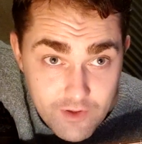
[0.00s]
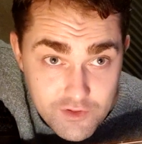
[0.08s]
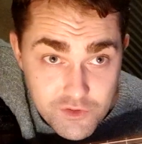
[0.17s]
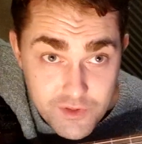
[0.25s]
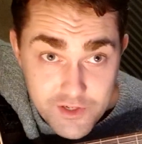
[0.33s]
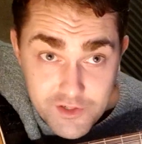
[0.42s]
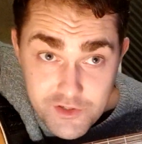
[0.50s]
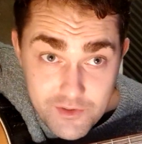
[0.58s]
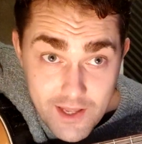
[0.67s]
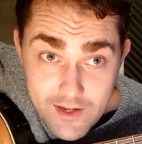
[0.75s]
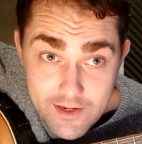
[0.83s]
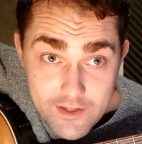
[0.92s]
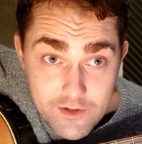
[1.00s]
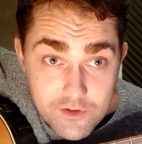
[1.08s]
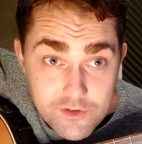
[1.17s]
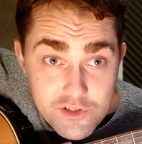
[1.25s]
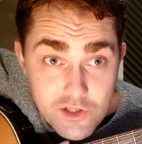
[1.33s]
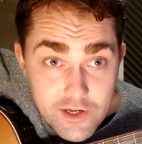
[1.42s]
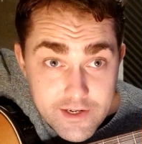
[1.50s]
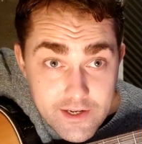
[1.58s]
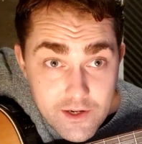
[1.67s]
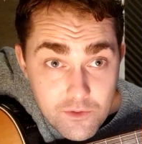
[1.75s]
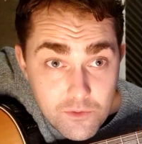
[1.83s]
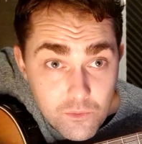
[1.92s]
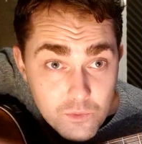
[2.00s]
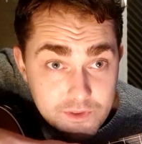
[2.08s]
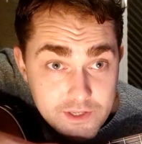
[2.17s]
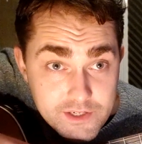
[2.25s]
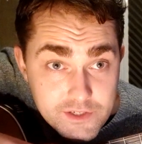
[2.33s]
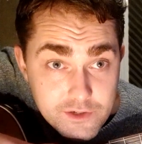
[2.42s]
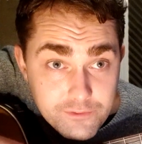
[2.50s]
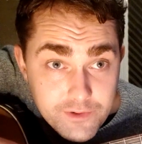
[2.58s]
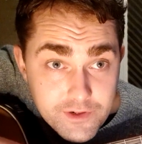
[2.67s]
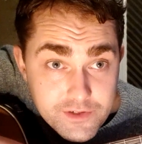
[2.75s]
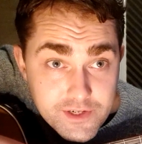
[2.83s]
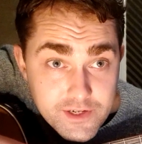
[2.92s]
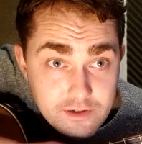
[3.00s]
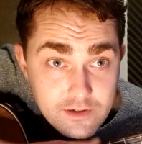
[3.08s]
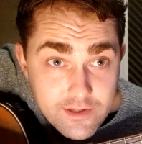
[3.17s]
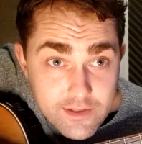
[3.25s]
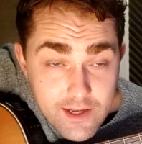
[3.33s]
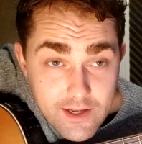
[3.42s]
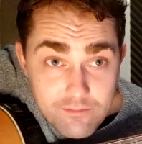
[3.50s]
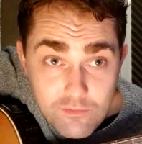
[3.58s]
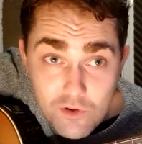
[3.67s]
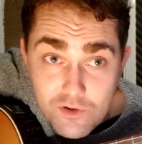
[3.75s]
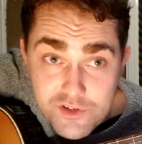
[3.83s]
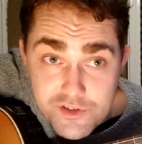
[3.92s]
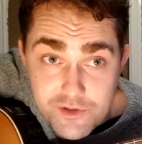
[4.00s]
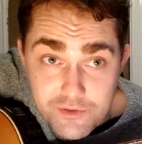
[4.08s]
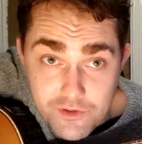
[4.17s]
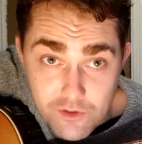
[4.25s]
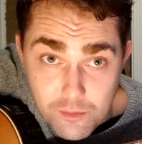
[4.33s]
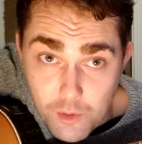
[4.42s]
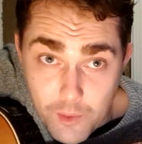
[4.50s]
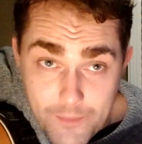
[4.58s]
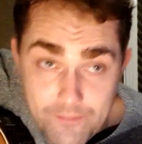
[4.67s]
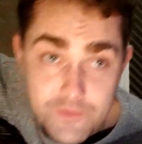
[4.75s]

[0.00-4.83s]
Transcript: So you can do that, either slide down with these two fingers here like that, or just do it the normal way.